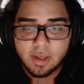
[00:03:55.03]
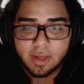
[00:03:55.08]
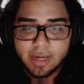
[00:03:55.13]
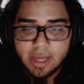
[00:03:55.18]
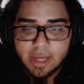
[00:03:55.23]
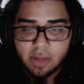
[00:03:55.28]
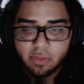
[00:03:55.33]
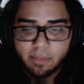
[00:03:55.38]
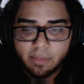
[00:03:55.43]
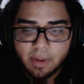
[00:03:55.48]

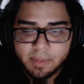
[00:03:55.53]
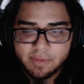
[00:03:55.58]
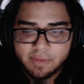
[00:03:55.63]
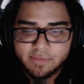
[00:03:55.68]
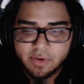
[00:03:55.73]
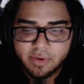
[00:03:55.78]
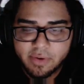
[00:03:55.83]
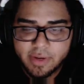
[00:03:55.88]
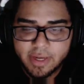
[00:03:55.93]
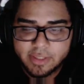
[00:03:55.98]
Now there might be
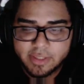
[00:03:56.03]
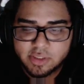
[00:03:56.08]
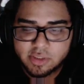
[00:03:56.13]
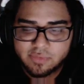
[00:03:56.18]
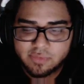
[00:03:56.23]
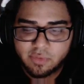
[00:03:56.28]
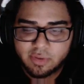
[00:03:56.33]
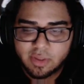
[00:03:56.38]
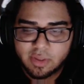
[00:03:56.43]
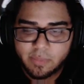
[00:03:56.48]
variations
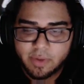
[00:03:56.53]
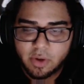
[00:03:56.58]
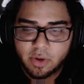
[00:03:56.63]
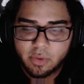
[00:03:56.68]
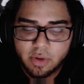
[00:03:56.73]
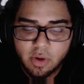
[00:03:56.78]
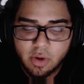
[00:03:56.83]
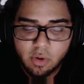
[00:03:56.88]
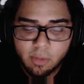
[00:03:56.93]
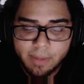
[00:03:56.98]
for it that we
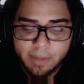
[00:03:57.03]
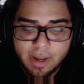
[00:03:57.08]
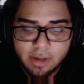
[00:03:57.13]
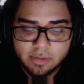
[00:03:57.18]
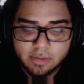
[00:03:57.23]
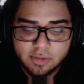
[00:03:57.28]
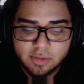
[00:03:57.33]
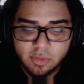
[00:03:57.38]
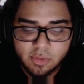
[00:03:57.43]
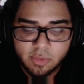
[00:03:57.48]
don't know
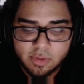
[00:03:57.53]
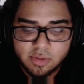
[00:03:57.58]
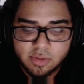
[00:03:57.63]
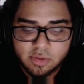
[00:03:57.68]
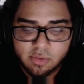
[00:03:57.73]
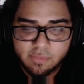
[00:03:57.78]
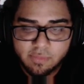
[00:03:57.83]
about, so on and so